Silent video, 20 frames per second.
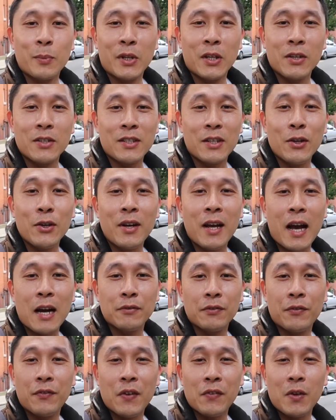because I only
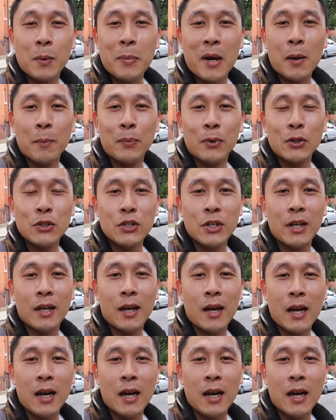have a £50 budget,